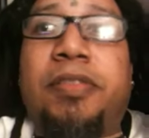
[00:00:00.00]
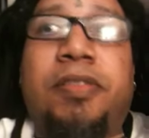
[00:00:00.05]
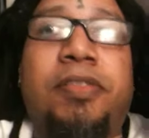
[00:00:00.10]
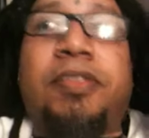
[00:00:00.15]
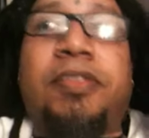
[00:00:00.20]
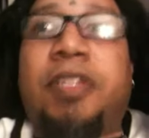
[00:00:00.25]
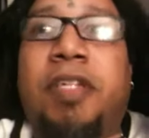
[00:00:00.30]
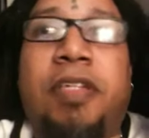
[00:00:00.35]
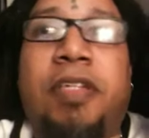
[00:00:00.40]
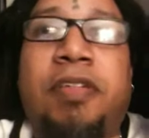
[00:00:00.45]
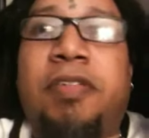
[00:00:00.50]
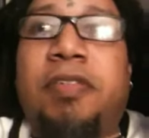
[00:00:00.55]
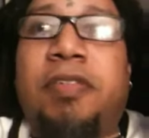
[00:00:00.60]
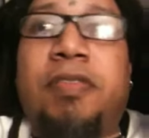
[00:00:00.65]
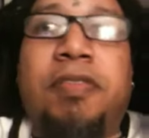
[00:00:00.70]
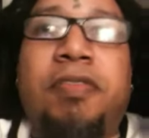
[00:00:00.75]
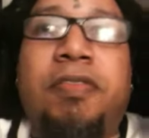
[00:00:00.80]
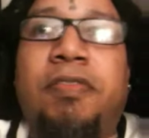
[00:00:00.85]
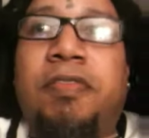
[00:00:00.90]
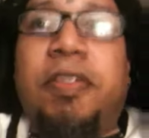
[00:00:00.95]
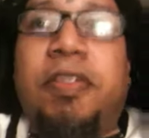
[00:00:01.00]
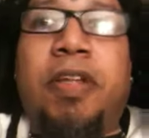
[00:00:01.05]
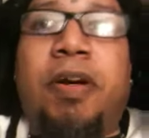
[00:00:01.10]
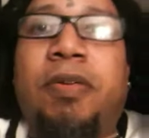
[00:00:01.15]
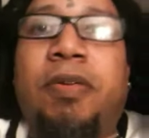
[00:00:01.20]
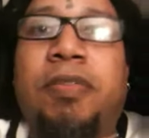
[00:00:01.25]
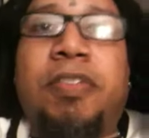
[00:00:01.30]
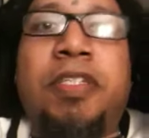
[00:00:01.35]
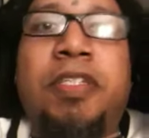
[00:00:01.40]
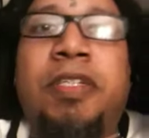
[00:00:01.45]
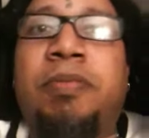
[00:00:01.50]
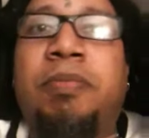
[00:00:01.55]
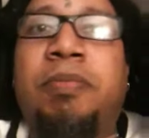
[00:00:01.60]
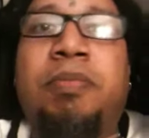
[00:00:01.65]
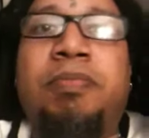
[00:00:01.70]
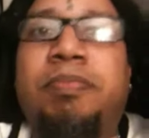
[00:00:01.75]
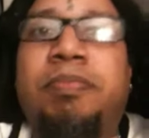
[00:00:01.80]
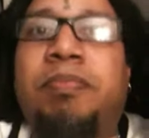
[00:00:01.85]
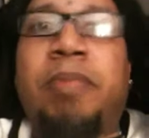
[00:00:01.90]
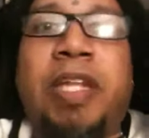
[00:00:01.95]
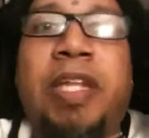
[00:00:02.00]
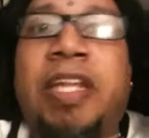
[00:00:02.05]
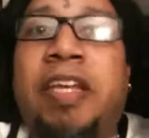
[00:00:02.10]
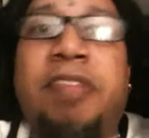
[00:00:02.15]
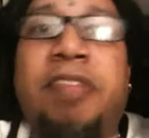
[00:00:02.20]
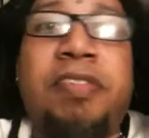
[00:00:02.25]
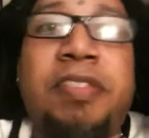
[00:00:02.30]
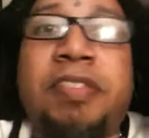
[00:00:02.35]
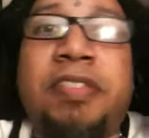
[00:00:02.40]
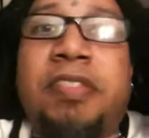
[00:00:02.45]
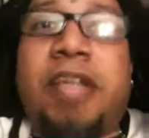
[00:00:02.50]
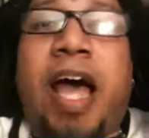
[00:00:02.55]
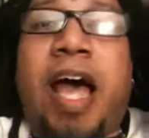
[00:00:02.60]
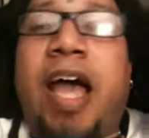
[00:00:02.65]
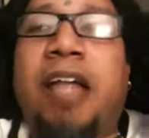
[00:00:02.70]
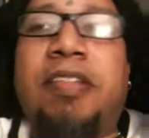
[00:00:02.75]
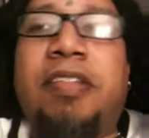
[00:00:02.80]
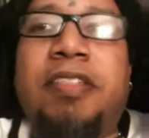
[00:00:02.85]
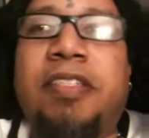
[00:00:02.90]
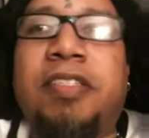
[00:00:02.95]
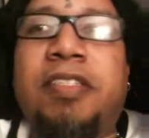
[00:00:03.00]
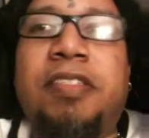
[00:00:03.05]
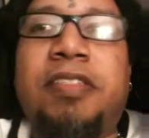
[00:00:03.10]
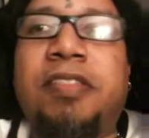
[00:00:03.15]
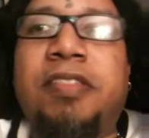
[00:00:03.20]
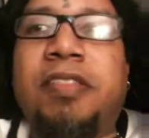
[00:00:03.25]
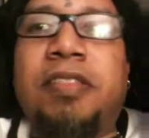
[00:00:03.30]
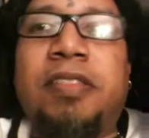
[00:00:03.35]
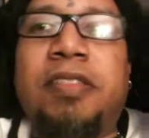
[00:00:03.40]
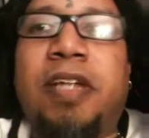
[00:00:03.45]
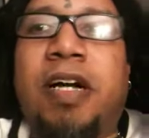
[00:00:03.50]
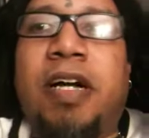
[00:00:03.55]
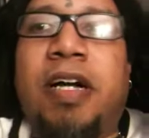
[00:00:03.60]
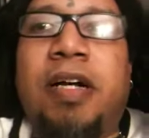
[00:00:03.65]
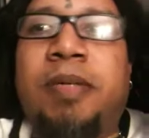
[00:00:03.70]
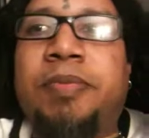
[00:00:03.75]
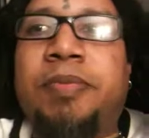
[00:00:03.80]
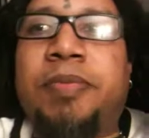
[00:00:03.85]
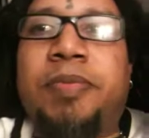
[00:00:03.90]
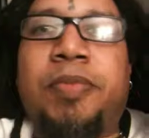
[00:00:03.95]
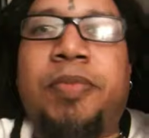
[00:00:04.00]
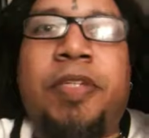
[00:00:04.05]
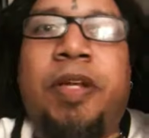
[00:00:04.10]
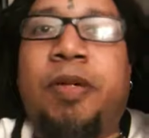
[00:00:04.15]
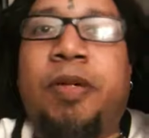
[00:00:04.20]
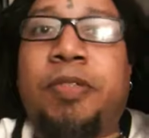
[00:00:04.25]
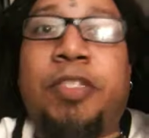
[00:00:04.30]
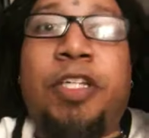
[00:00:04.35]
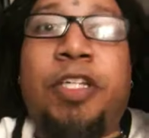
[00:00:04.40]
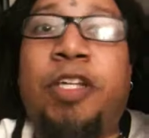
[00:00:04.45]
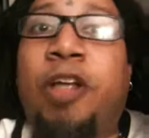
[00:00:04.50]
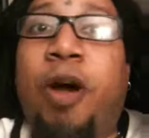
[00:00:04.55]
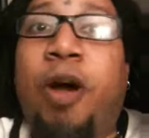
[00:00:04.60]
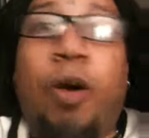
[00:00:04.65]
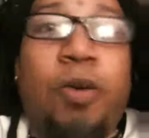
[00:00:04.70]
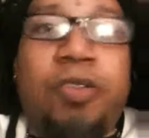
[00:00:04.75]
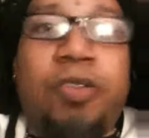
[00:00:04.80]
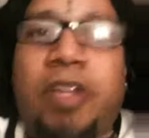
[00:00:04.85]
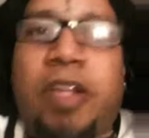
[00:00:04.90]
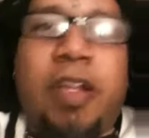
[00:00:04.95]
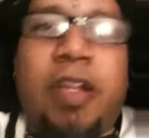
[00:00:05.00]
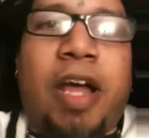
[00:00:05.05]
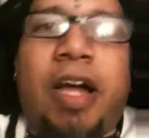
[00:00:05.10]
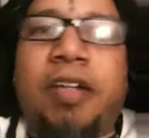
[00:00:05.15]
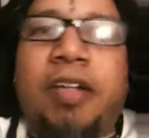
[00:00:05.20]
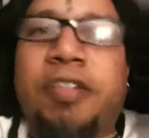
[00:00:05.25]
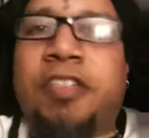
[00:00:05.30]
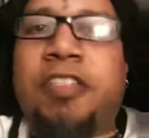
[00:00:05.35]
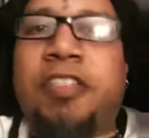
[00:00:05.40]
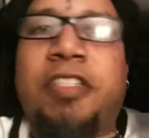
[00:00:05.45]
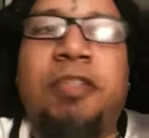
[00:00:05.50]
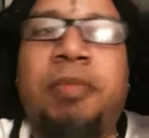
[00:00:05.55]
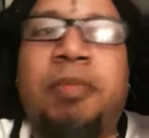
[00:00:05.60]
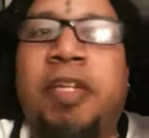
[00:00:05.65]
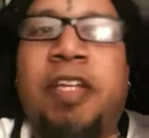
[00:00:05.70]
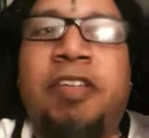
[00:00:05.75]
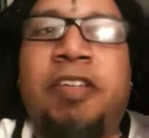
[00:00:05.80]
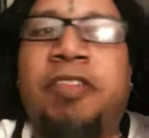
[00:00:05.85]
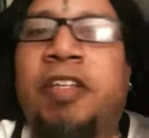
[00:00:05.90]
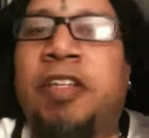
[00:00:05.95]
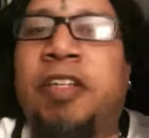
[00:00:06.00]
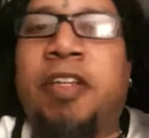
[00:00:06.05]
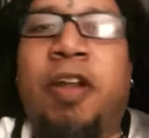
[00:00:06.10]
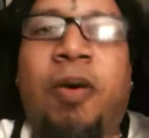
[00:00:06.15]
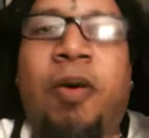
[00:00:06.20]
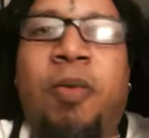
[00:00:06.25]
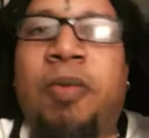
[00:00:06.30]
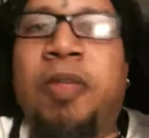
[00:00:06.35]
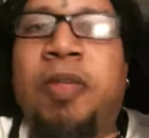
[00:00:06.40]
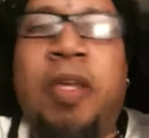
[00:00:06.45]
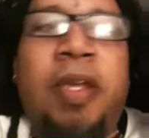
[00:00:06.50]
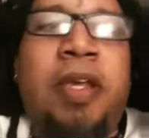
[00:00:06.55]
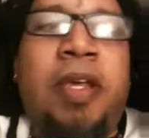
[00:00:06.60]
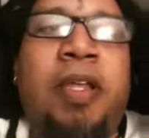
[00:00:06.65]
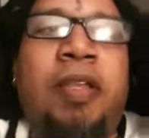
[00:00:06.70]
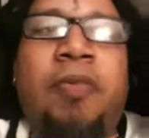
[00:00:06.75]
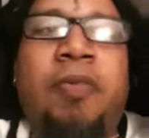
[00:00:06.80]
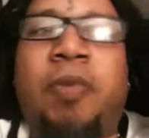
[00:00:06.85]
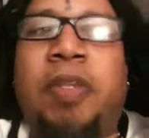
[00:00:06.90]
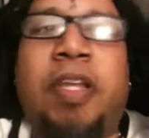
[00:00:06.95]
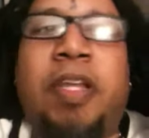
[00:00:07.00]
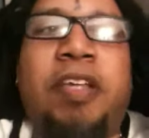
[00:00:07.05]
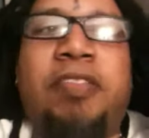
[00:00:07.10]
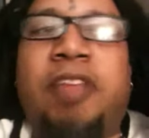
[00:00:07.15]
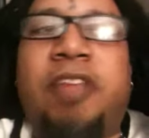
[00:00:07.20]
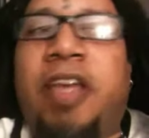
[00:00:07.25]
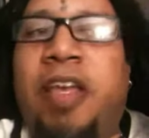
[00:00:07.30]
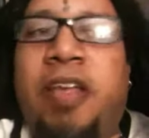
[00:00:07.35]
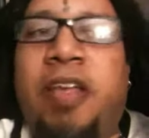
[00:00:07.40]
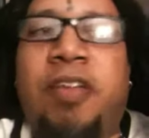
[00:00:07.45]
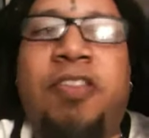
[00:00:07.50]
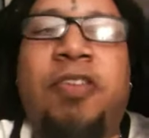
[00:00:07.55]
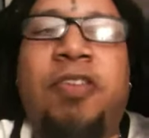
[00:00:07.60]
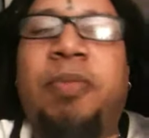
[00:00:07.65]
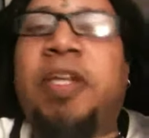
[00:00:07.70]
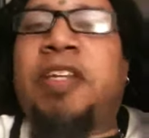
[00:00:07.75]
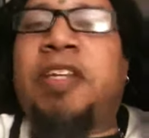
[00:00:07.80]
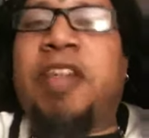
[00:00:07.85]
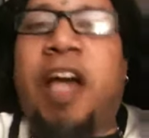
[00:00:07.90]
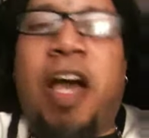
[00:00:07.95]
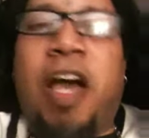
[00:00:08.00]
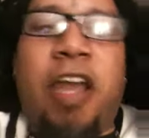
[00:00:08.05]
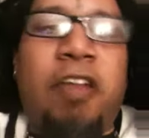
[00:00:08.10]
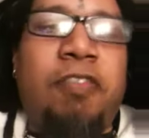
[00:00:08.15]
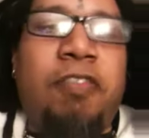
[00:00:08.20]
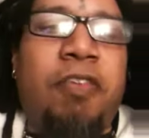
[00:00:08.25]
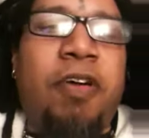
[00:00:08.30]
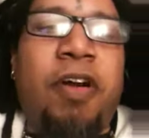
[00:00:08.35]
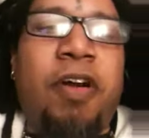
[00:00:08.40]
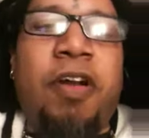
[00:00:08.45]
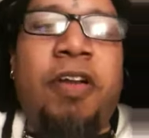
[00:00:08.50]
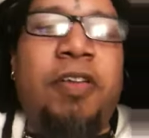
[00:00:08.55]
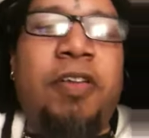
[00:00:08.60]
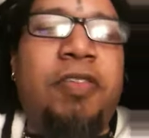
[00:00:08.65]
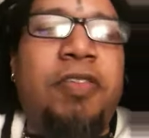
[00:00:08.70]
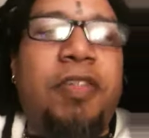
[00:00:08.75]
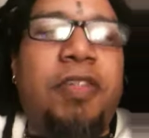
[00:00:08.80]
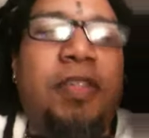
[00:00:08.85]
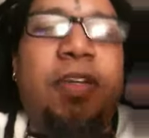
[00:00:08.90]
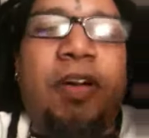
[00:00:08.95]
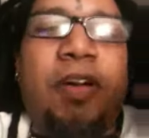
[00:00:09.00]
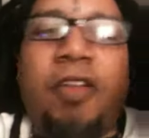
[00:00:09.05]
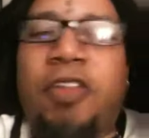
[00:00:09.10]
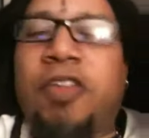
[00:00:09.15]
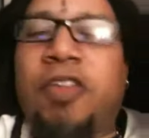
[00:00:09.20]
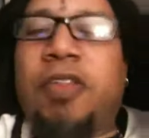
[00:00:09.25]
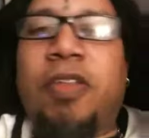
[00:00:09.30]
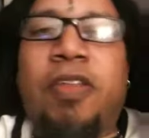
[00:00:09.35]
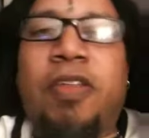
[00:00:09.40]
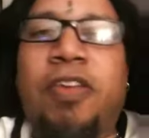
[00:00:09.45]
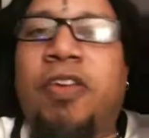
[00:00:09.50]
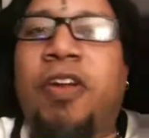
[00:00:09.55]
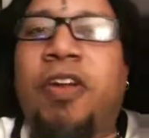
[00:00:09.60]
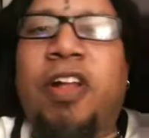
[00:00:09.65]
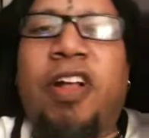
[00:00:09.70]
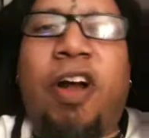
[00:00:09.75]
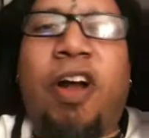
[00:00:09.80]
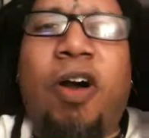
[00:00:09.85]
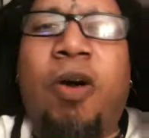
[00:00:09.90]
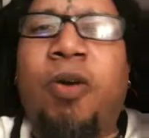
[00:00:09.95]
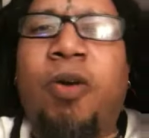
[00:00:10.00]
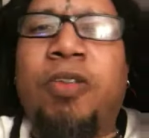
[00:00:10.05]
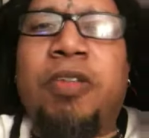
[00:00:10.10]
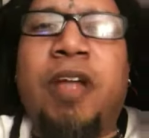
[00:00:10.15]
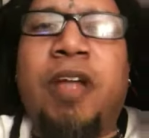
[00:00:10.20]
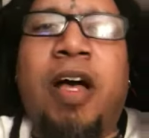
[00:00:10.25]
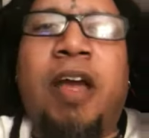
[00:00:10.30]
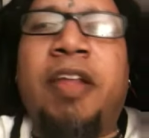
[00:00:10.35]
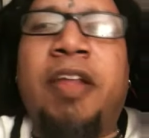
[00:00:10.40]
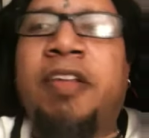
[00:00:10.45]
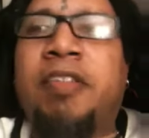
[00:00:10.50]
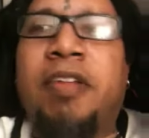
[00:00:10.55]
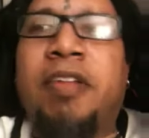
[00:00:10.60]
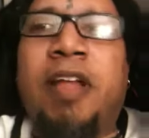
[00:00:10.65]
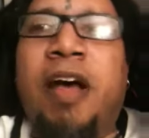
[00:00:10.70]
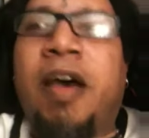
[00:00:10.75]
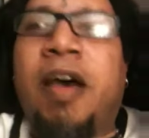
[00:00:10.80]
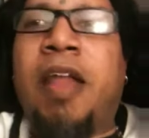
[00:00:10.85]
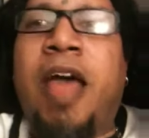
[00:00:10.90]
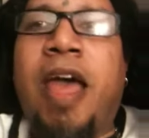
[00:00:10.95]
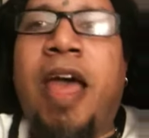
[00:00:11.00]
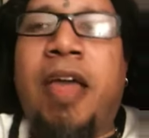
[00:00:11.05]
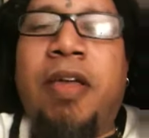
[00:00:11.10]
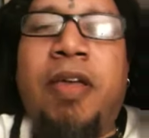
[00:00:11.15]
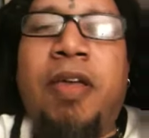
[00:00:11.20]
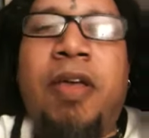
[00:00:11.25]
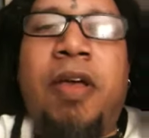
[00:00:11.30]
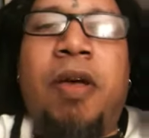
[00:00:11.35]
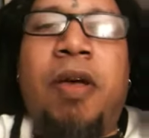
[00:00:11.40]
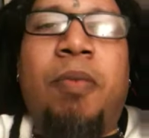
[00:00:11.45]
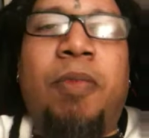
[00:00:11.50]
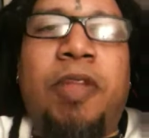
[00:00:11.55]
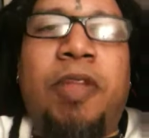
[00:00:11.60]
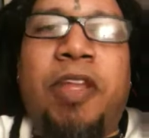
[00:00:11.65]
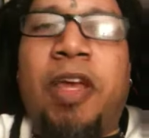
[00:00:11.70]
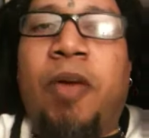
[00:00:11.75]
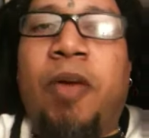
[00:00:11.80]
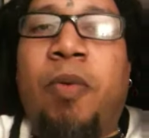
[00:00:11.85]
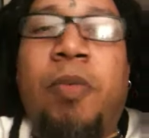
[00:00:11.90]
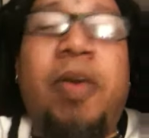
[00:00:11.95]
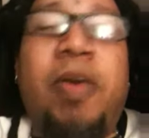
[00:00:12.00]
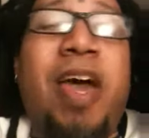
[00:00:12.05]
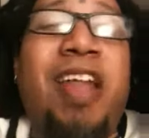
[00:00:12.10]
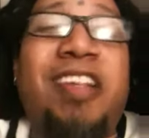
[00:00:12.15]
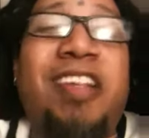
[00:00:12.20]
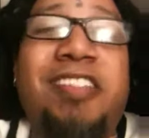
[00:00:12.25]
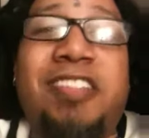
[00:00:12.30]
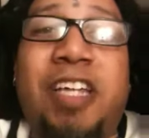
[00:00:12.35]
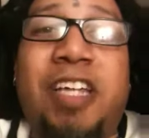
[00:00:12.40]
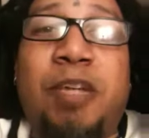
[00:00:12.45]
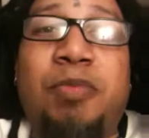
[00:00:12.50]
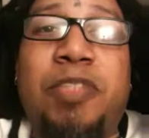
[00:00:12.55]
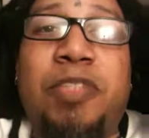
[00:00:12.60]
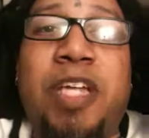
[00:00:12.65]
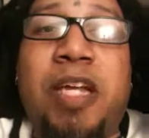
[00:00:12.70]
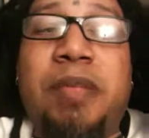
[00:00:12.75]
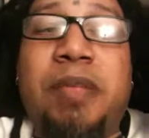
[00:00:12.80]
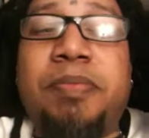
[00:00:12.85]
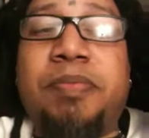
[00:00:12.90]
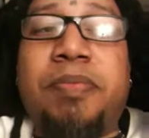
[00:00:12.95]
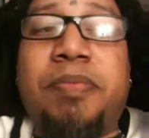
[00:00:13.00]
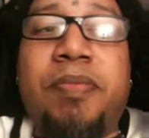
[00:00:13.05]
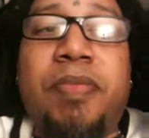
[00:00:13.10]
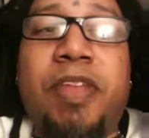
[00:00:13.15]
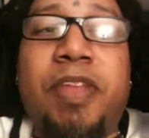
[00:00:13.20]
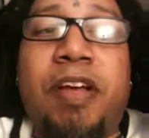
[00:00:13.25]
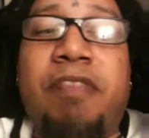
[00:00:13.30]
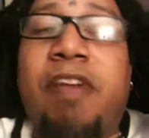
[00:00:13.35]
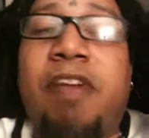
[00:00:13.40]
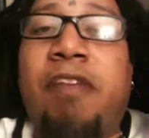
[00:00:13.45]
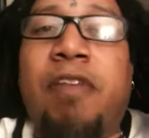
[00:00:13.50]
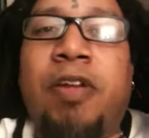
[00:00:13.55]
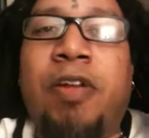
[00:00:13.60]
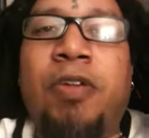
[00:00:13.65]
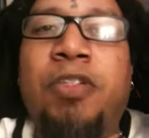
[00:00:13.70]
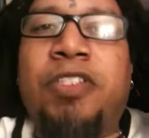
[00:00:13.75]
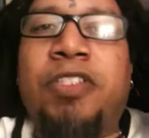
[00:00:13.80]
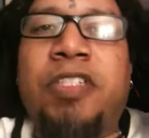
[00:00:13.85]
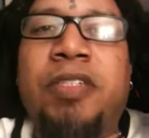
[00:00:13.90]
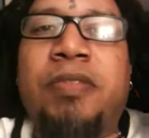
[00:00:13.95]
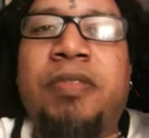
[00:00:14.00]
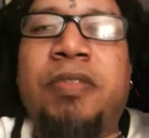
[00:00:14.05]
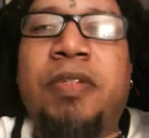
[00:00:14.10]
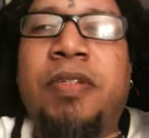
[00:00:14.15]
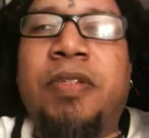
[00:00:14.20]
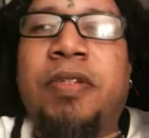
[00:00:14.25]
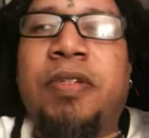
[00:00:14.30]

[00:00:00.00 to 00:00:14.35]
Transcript: she you know she believes in scientists. Um, you know she goes to the doctor. She believes in you know what they say should be done for you know curing colds and all this and all that. But then when we got on a subject of evolution,